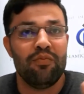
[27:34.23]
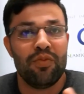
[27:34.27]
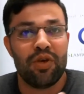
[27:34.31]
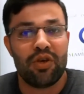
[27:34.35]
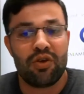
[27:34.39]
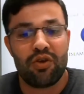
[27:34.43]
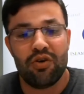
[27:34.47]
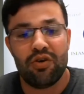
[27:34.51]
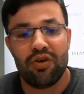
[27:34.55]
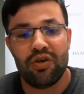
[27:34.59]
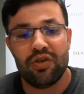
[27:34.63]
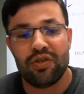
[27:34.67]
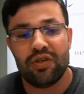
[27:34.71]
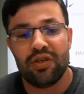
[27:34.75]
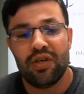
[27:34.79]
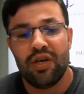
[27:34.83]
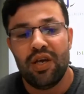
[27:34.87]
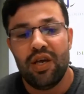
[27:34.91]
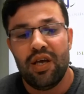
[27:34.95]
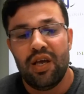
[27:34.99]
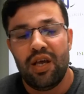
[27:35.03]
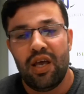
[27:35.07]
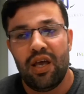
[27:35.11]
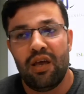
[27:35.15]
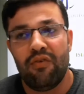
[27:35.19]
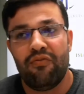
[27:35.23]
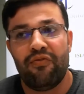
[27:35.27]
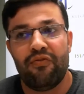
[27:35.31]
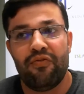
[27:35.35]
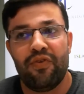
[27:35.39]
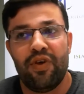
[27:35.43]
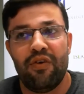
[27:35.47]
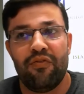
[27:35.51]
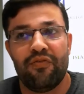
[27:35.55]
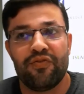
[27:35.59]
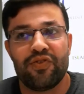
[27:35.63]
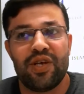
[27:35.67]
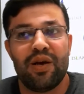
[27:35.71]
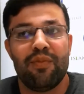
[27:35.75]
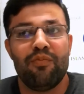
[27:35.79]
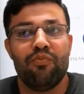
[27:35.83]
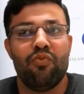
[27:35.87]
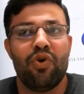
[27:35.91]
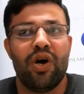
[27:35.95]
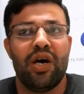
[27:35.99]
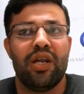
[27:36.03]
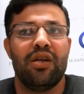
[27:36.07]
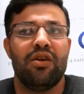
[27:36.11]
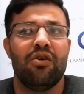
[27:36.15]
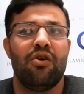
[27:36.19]
Because if
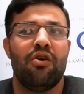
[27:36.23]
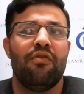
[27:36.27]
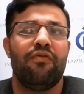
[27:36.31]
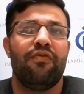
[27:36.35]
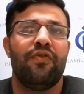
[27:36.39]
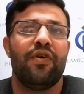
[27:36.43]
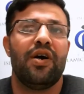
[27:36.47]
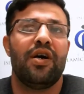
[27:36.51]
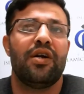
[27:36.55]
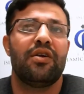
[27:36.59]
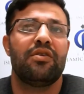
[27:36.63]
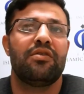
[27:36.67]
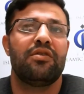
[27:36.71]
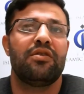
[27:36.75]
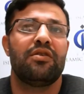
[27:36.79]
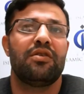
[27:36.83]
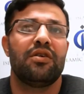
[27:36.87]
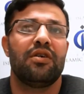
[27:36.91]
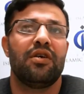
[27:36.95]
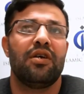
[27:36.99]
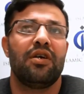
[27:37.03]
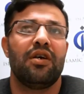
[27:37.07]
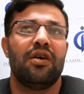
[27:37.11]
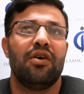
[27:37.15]
someone offered